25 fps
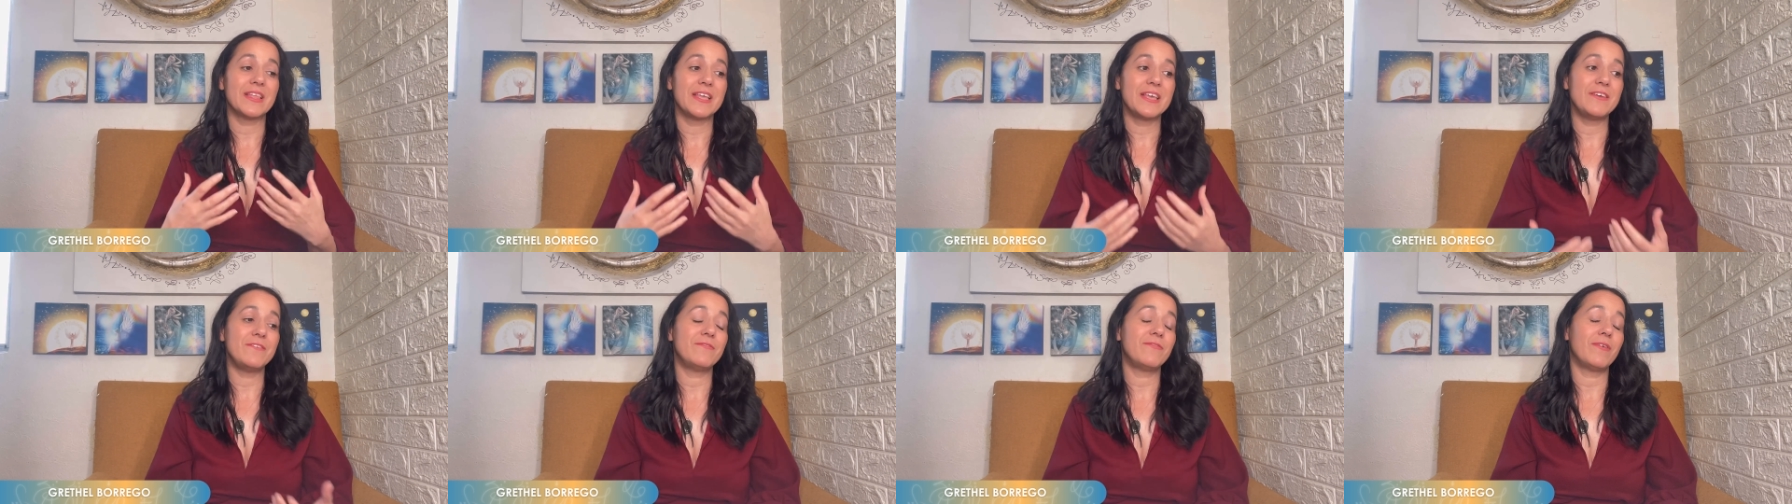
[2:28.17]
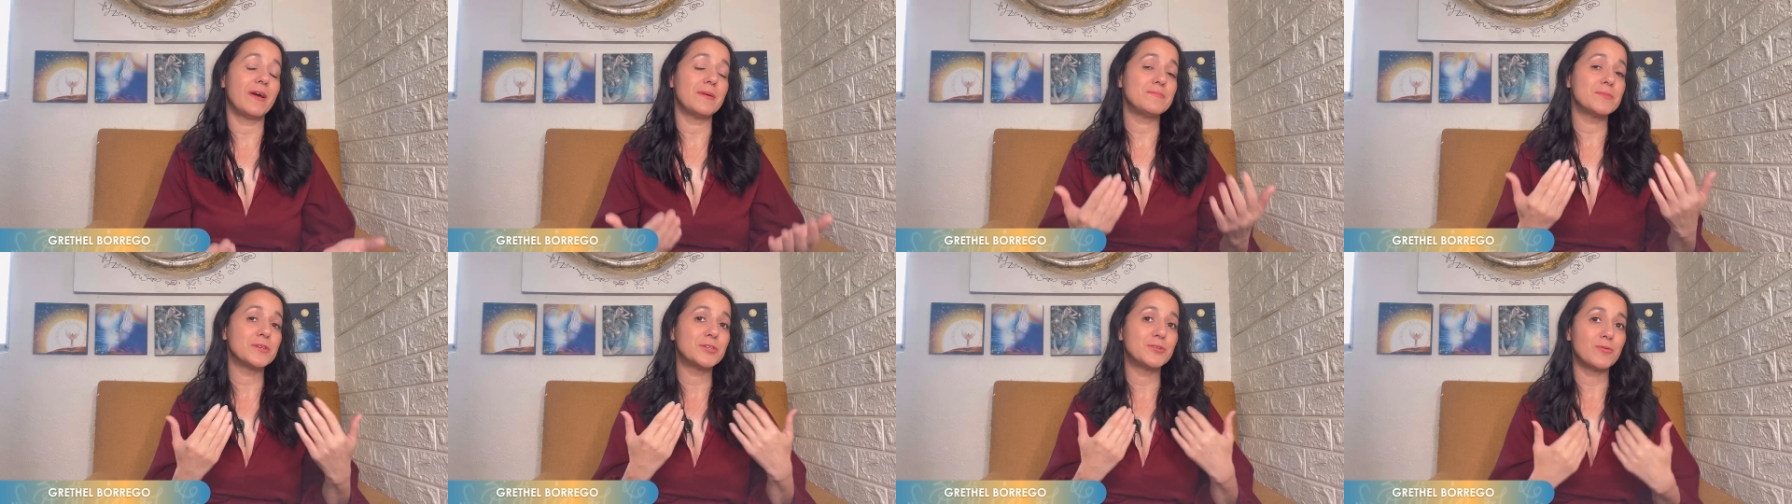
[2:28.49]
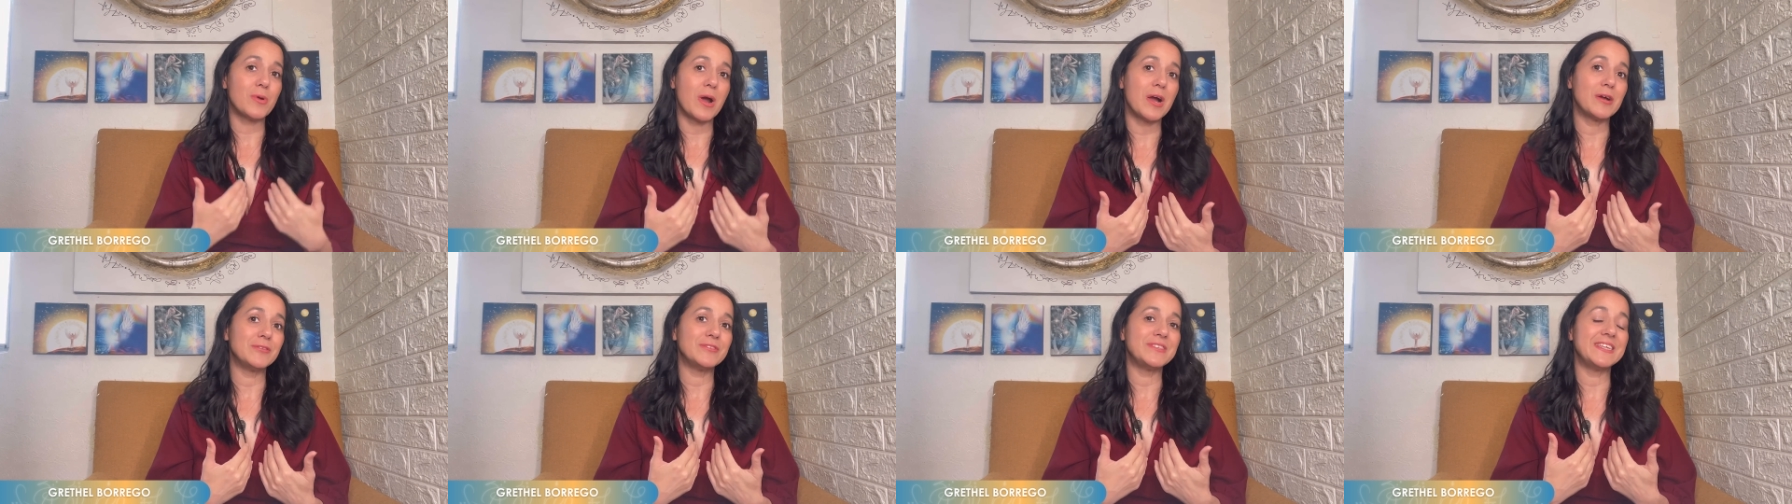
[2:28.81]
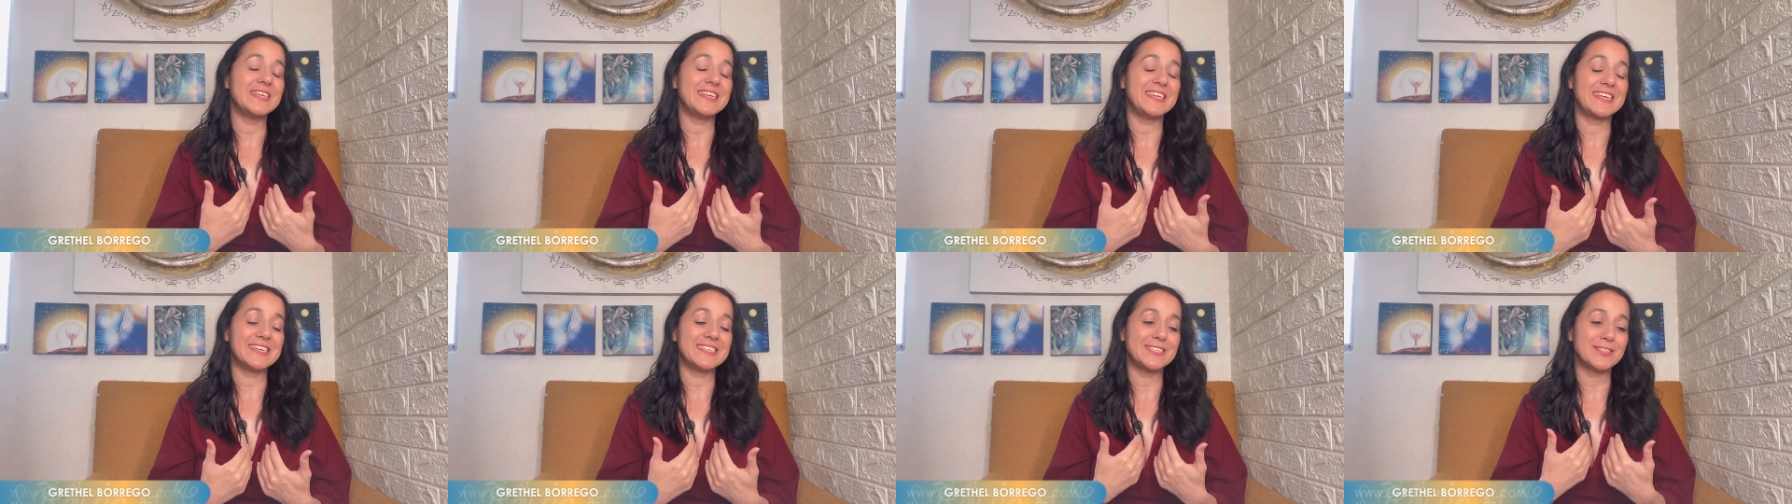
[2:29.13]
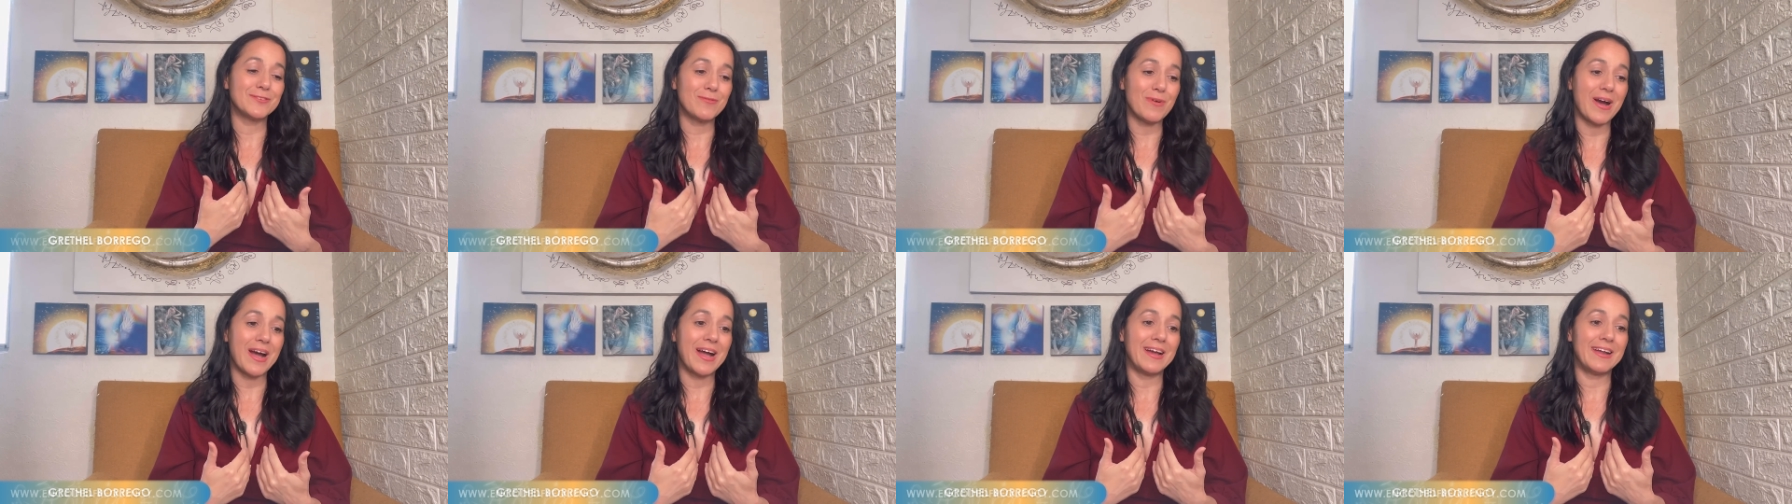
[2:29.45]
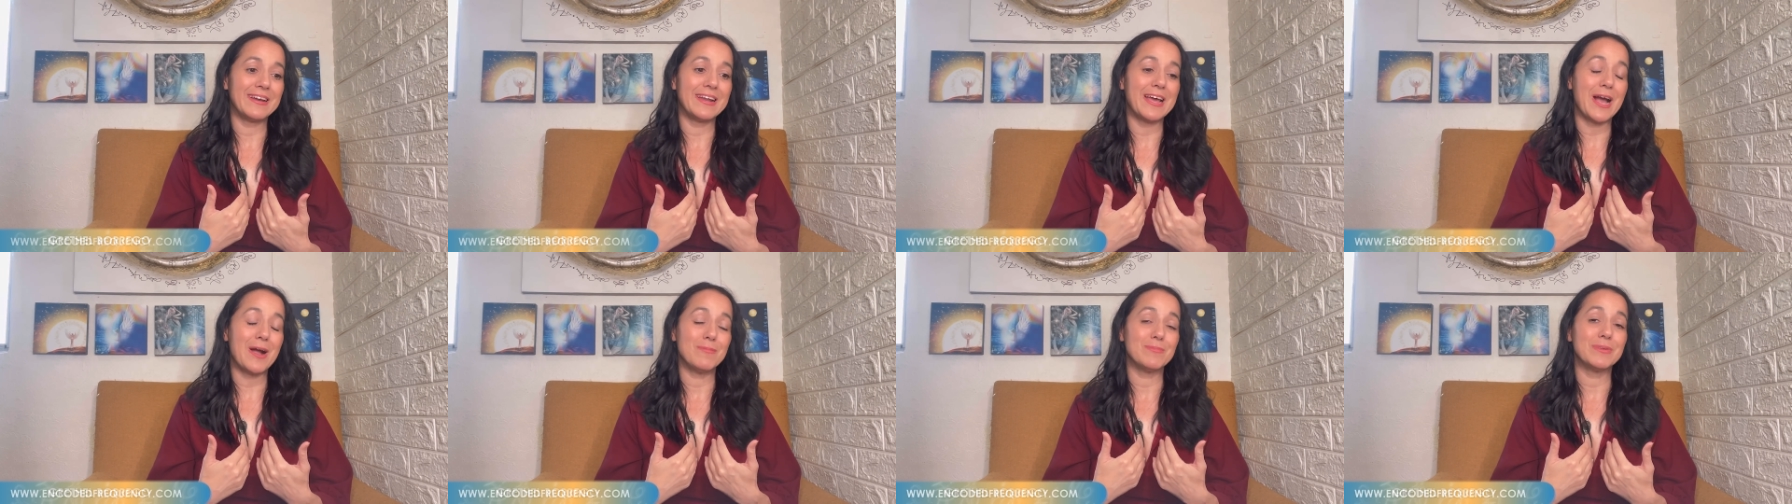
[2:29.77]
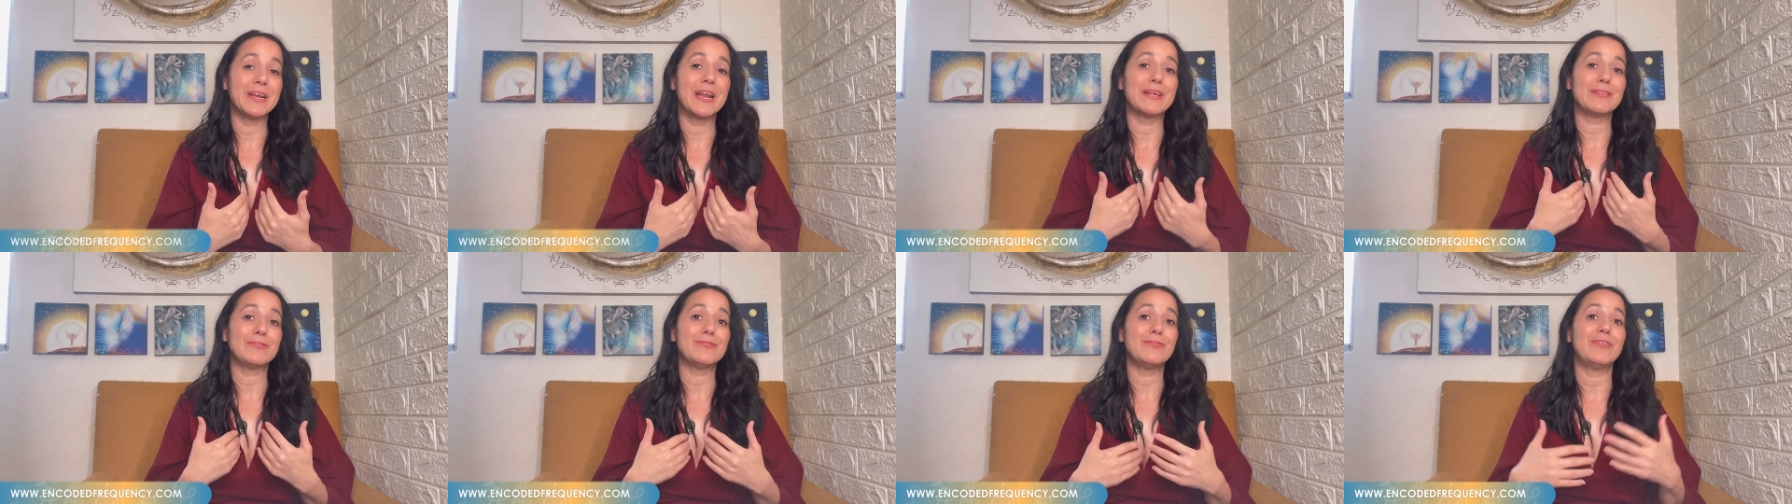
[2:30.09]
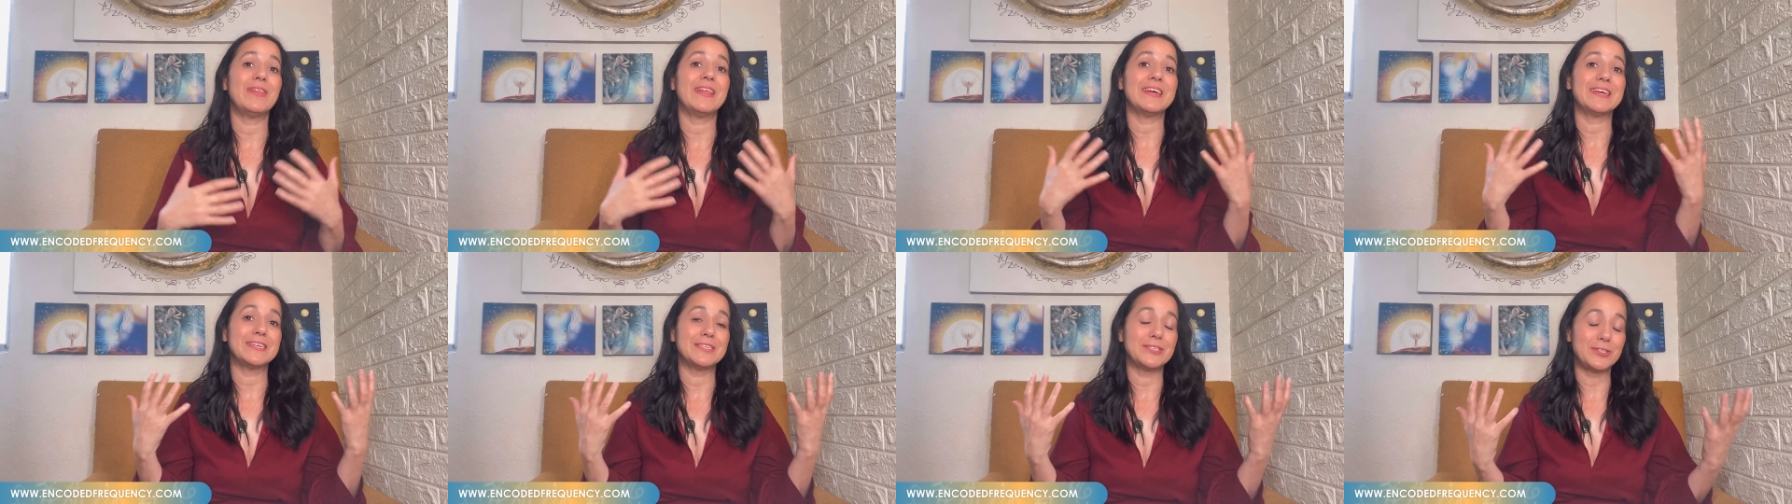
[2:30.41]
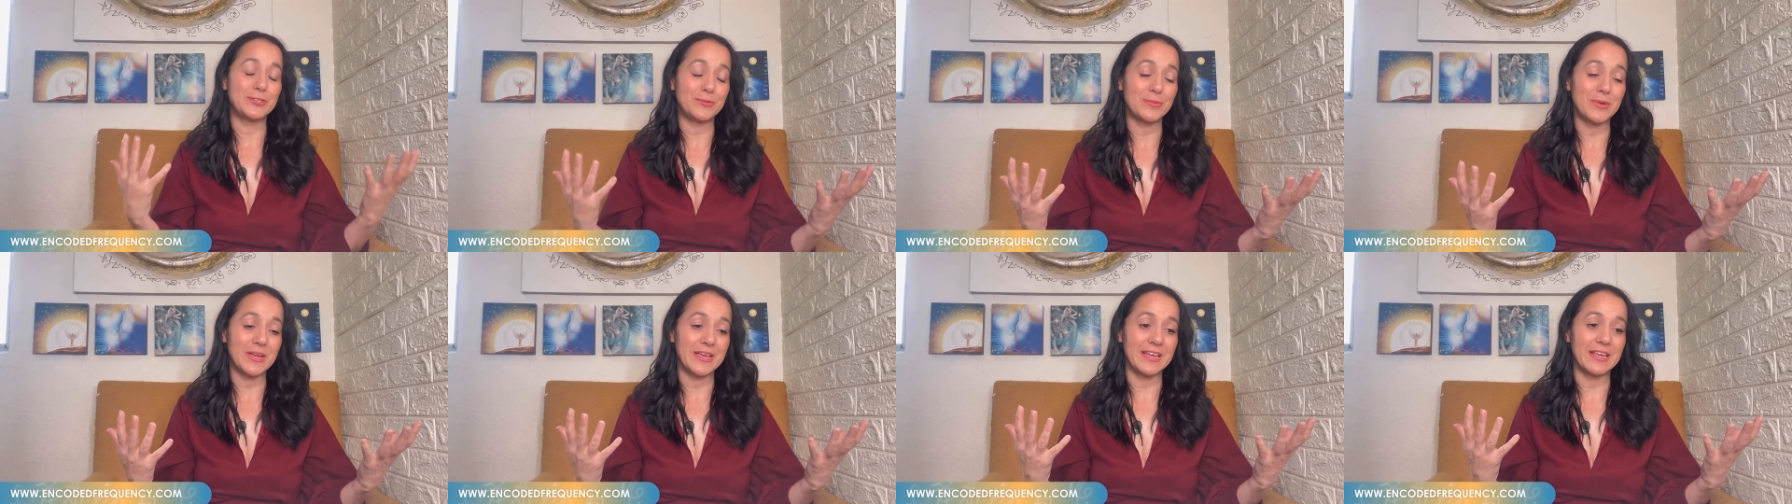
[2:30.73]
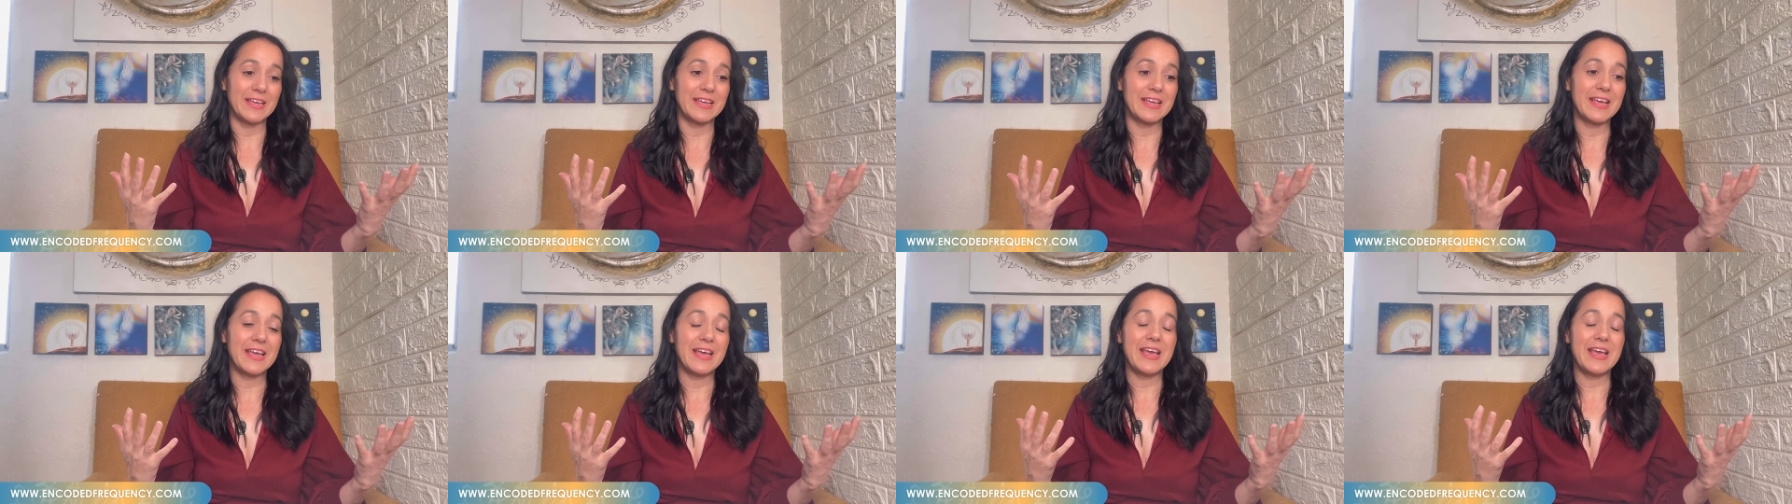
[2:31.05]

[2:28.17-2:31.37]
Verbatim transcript: If I'm grounding, guess what? I'm gonna look like a tree